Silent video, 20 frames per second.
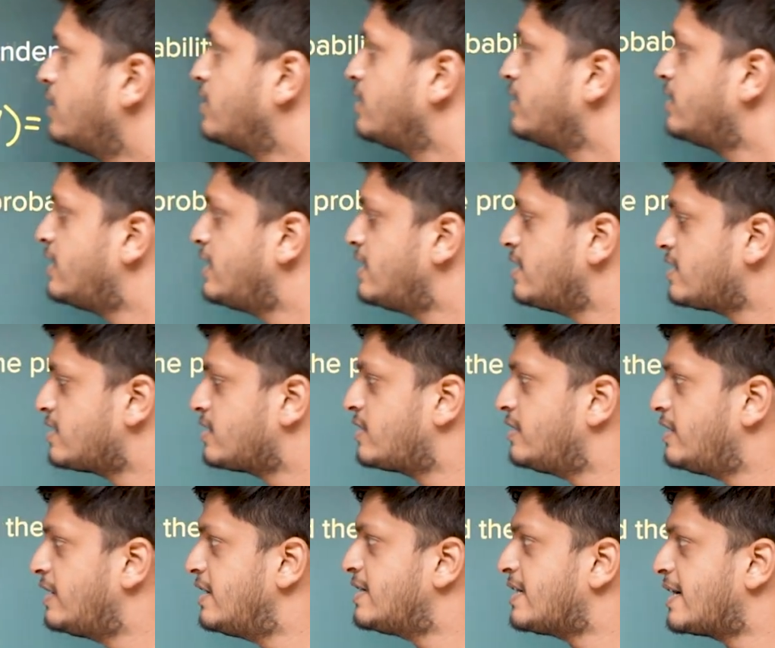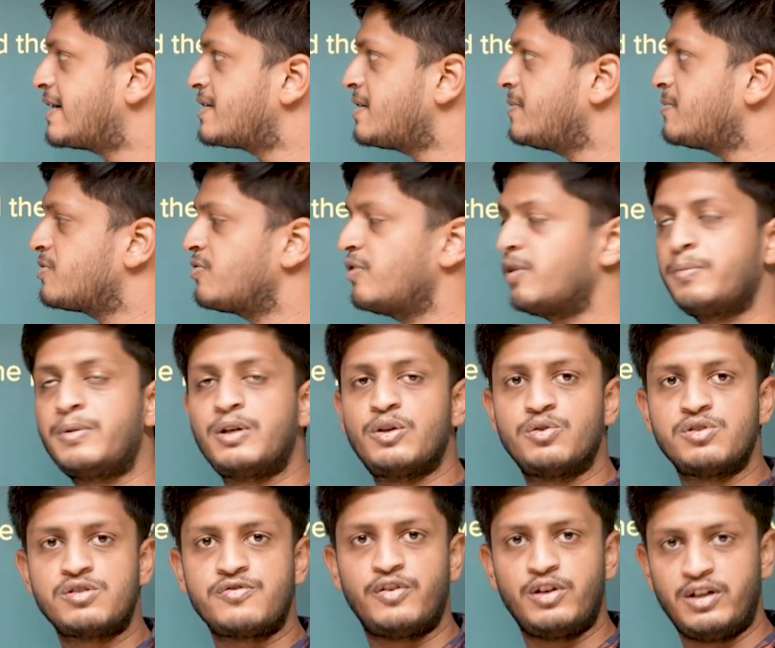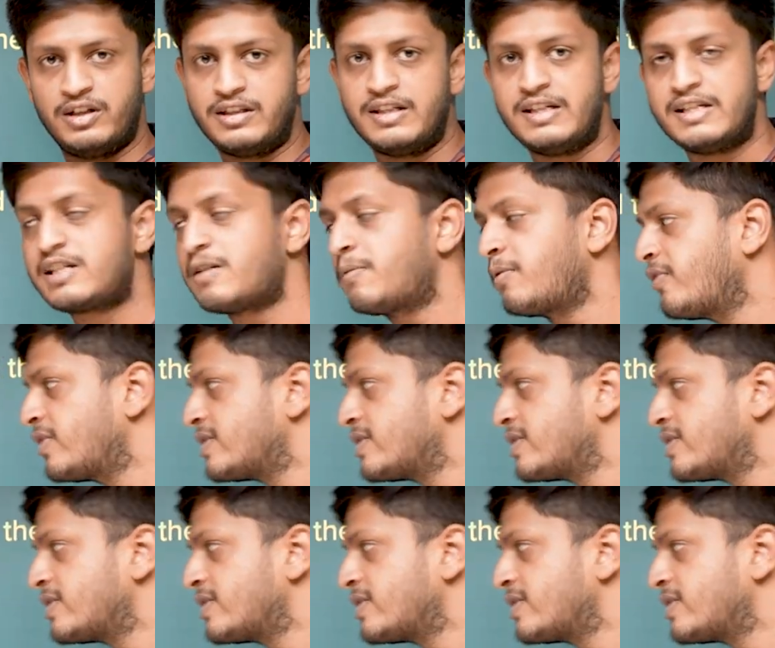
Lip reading: these examples will be useful in these type of